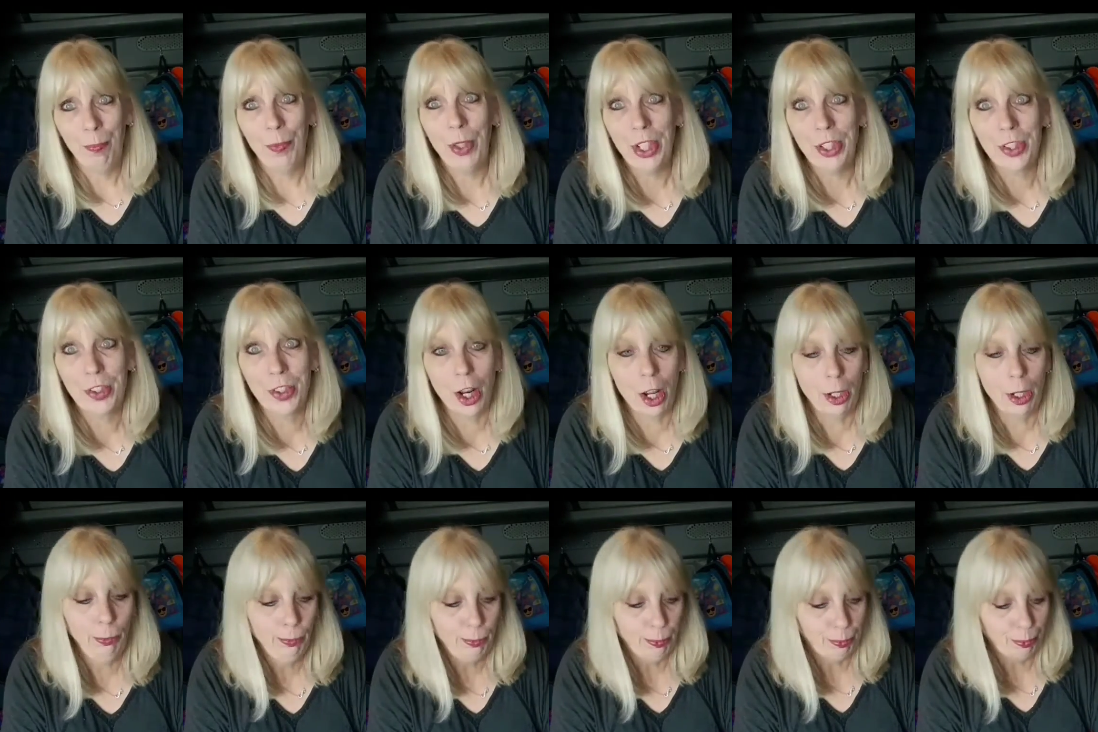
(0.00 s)
yeah,
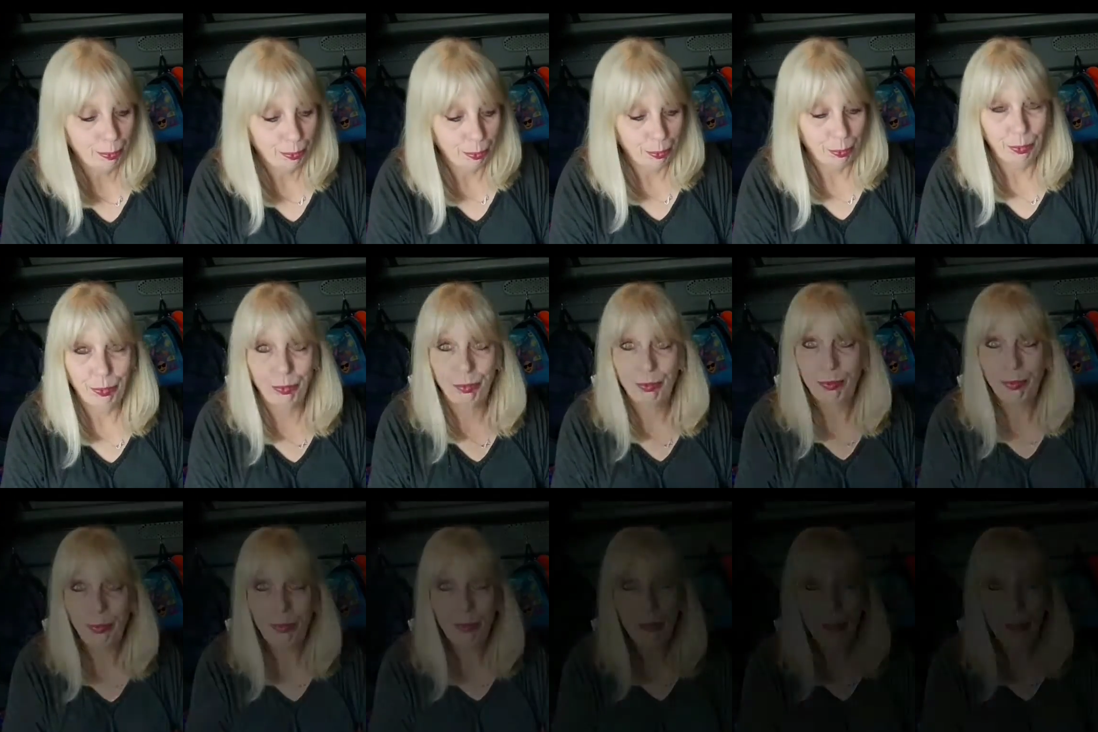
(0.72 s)
it's done.
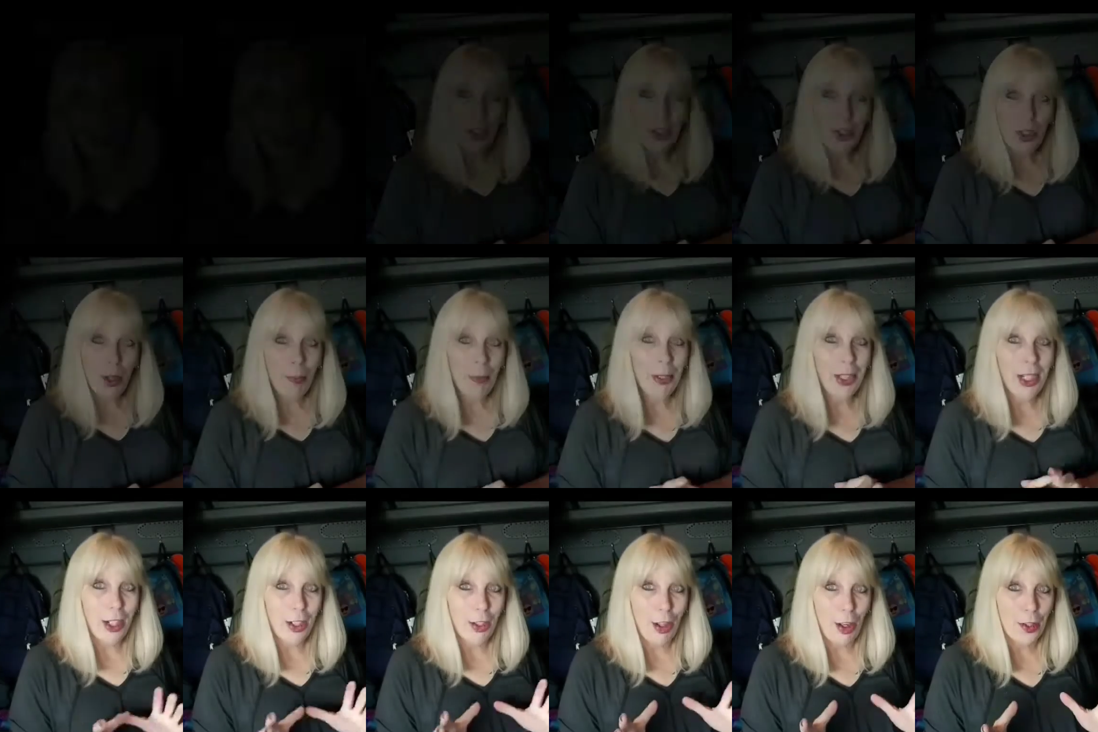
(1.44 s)

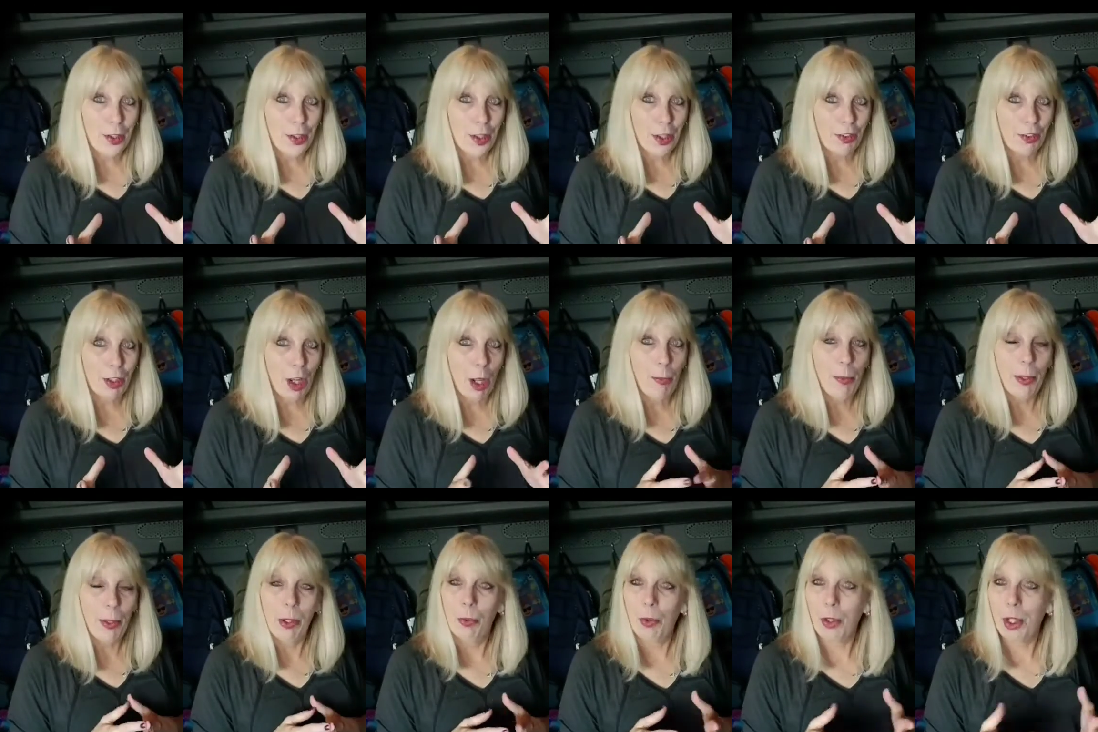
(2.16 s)
So I'm going to get it
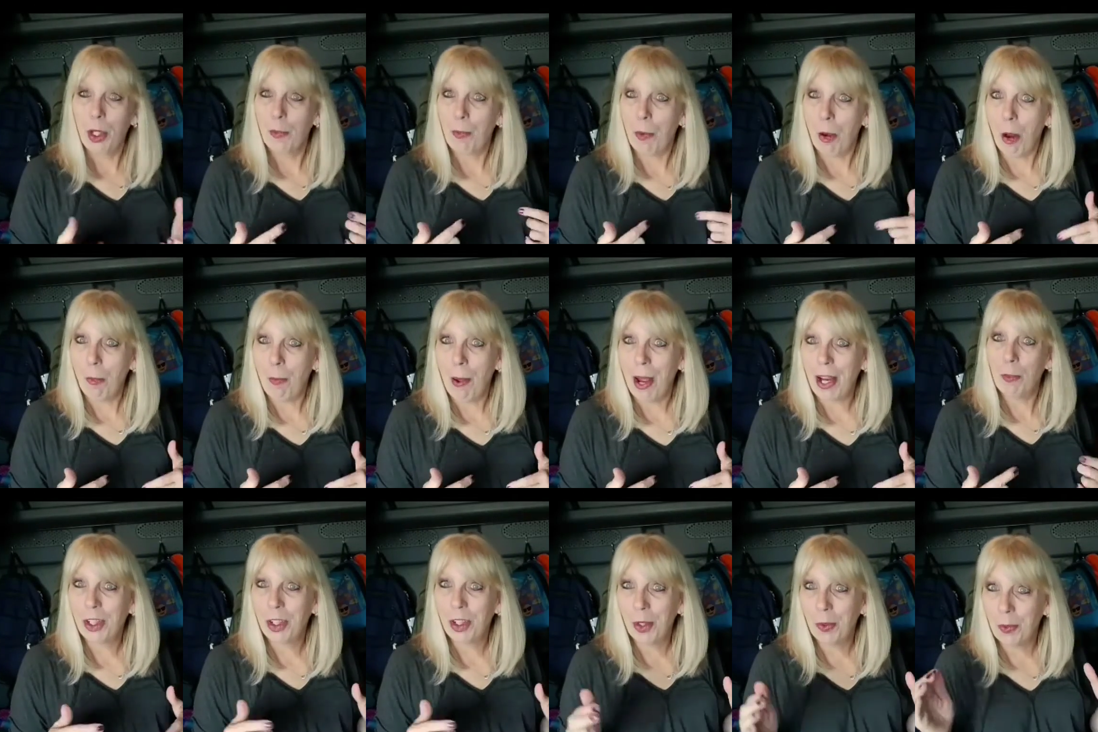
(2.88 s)
all served up and then we'll
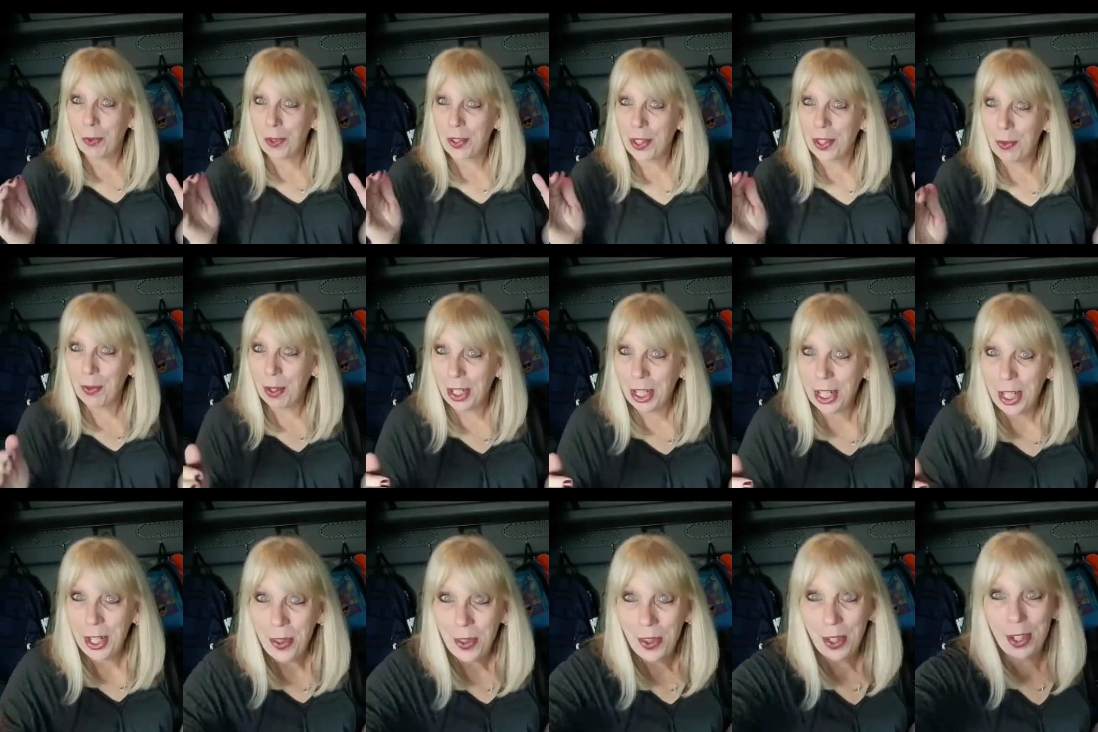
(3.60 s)
get Paul back here and
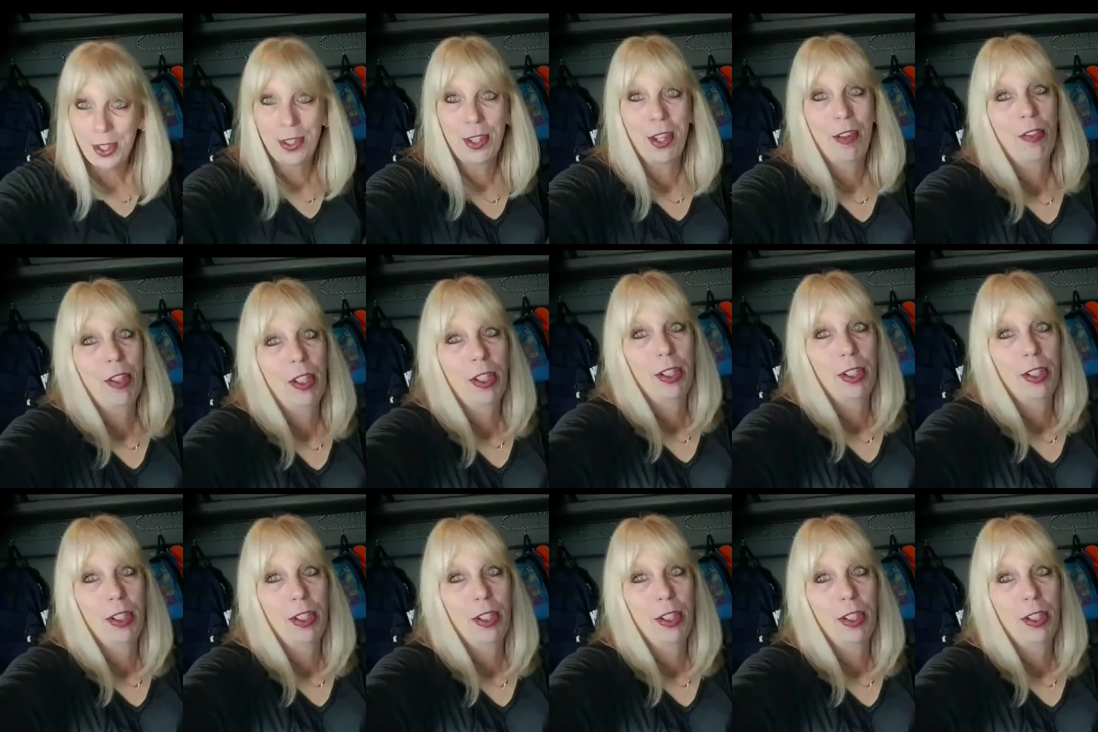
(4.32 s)
we'll see what he